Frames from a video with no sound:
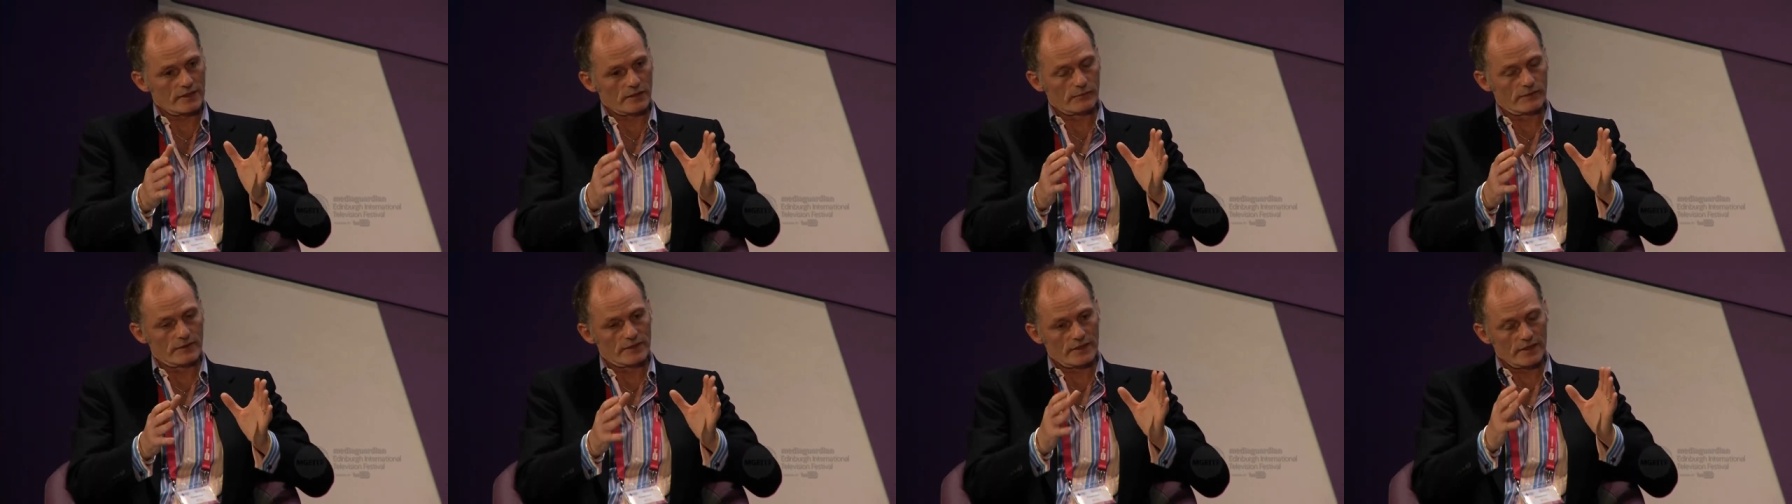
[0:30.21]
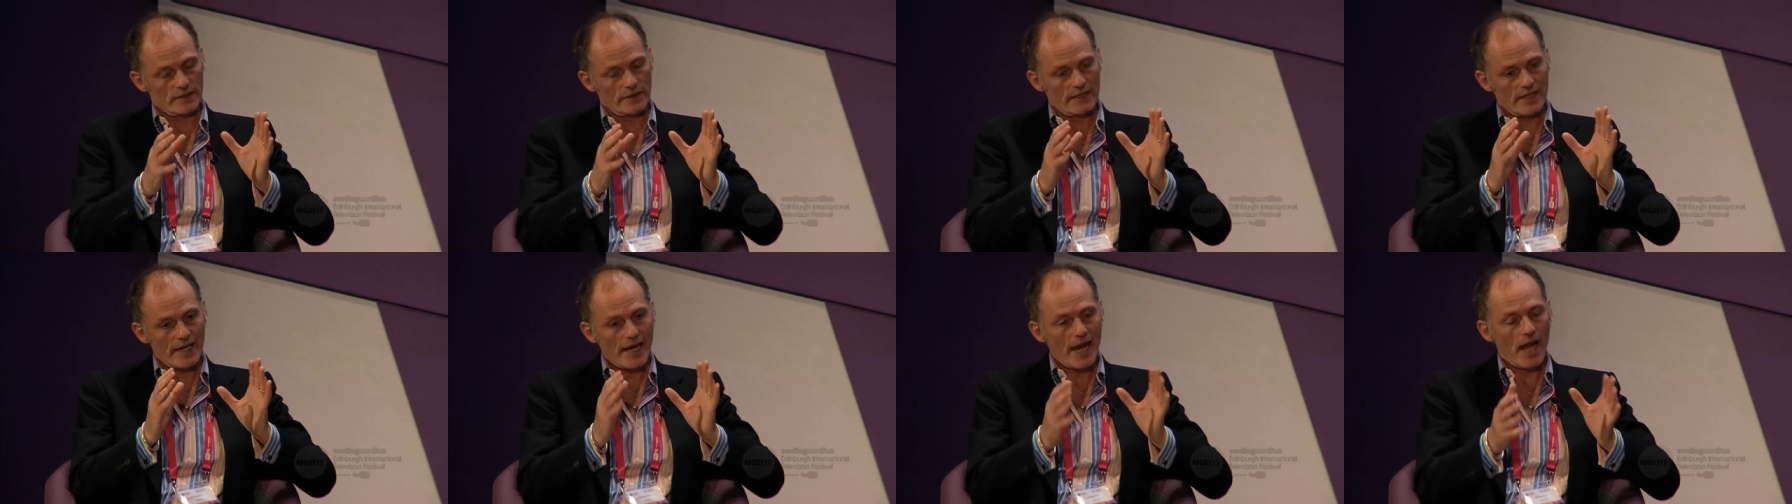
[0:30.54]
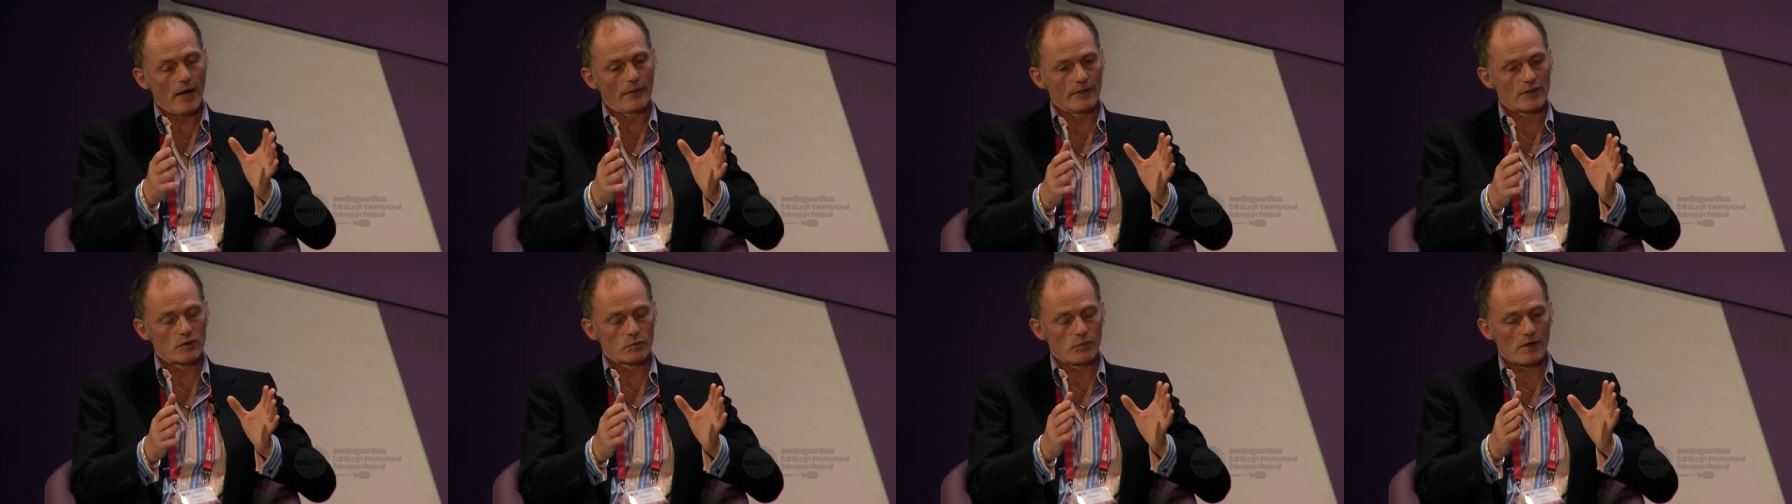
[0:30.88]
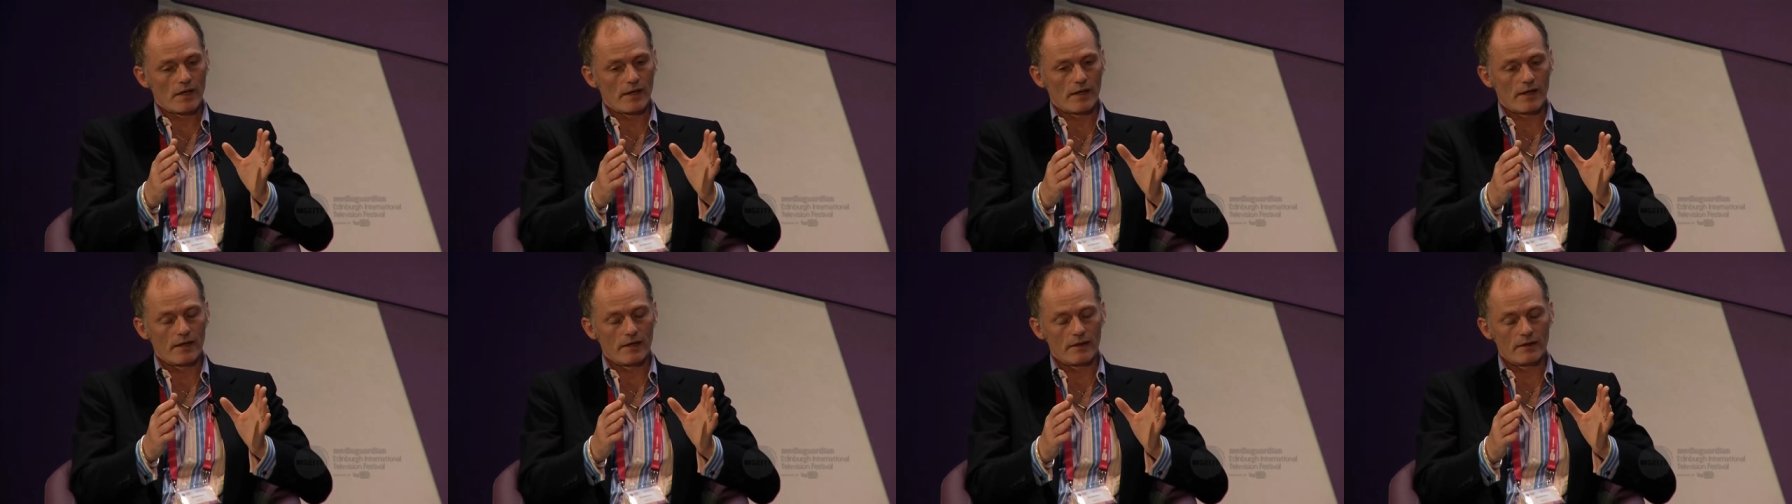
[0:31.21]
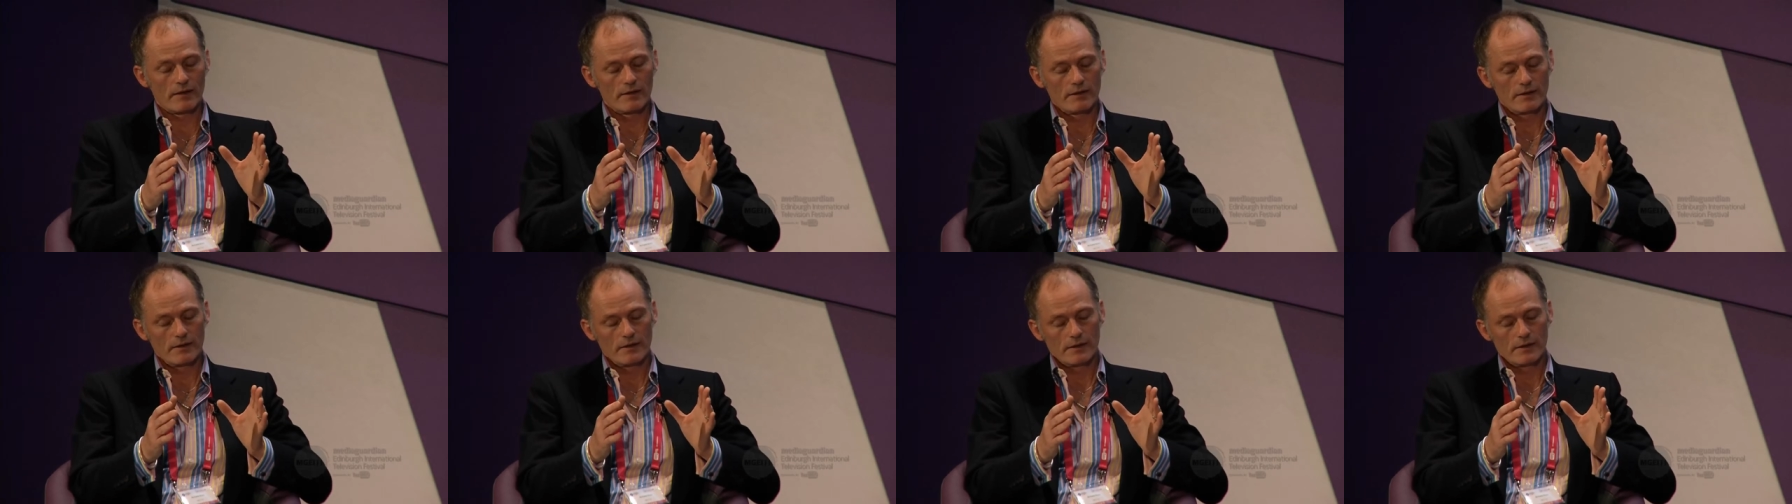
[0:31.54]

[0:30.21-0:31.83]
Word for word: In other words, in the areas where